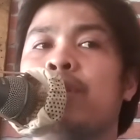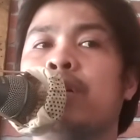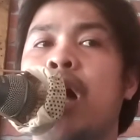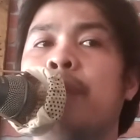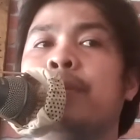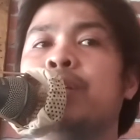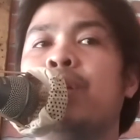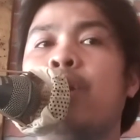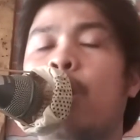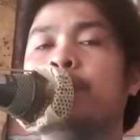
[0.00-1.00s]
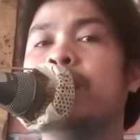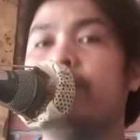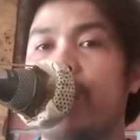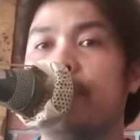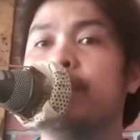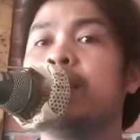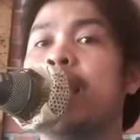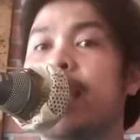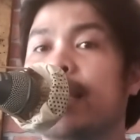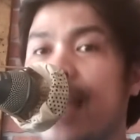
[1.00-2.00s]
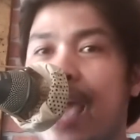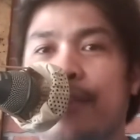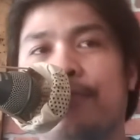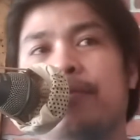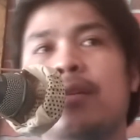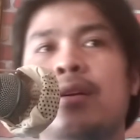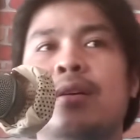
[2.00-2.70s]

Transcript: to accomplish their hopes and dreams in life.